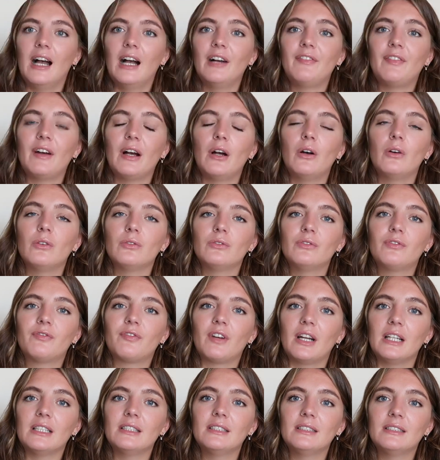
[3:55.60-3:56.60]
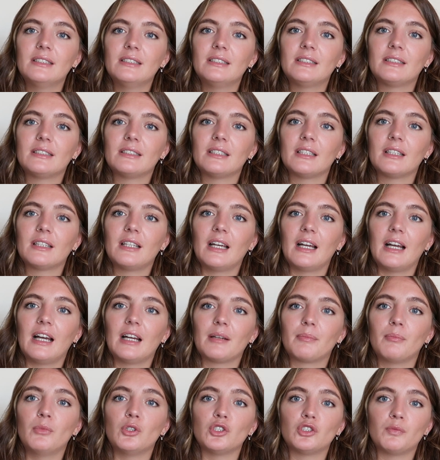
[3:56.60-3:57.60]
I found friends that
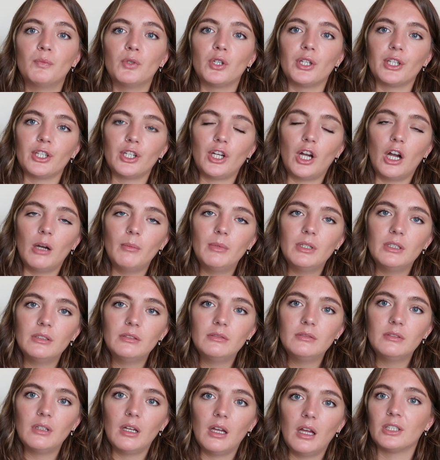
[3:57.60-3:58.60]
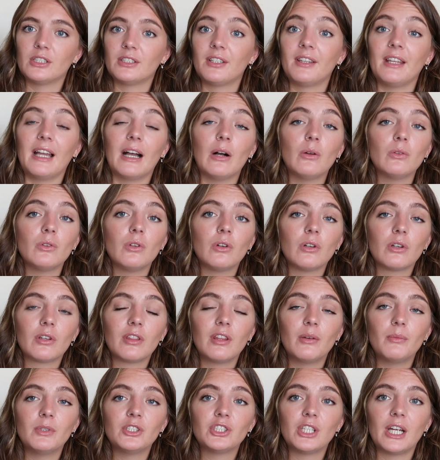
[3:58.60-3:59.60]
had much more in common because of the outlook
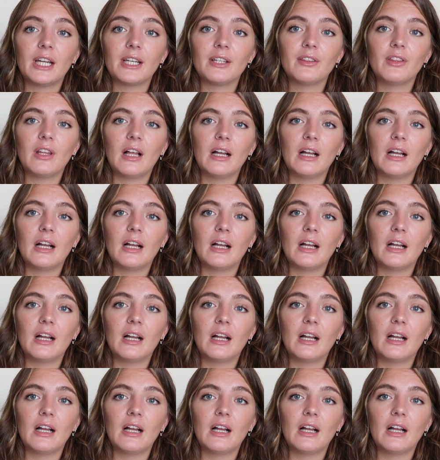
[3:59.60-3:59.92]
that we shared in